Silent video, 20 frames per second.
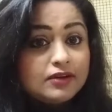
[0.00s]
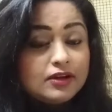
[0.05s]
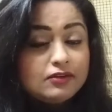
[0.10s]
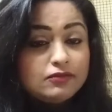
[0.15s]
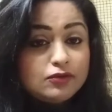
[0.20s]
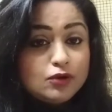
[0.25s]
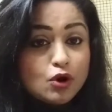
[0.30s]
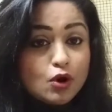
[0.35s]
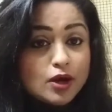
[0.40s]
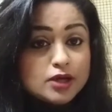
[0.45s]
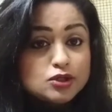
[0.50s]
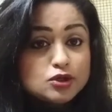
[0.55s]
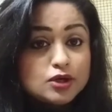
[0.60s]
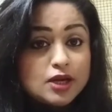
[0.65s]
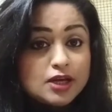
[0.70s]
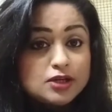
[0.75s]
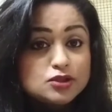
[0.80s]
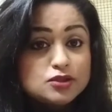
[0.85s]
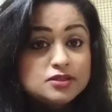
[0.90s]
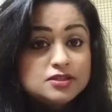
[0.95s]
if your
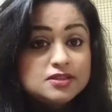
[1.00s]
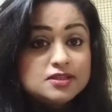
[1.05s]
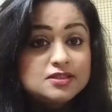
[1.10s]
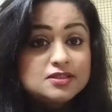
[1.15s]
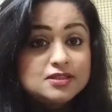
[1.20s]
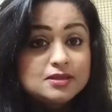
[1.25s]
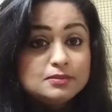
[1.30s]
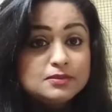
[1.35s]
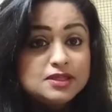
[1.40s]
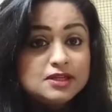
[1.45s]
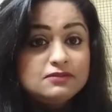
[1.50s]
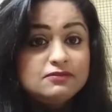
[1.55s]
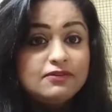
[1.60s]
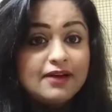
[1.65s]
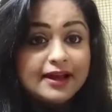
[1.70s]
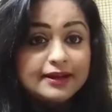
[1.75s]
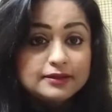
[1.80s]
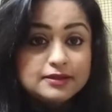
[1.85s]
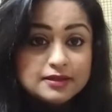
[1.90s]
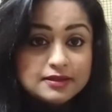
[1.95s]
education system didn't
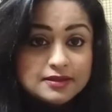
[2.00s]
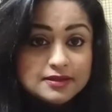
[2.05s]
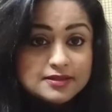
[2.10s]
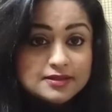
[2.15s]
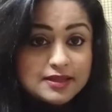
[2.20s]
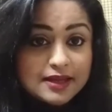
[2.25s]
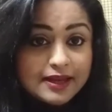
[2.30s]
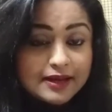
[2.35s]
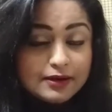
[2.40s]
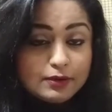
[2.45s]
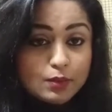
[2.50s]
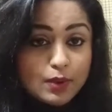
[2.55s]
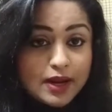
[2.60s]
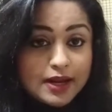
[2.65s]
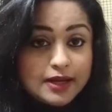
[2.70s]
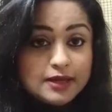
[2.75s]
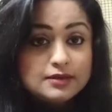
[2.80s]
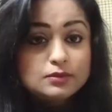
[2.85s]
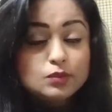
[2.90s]
factor this in, right?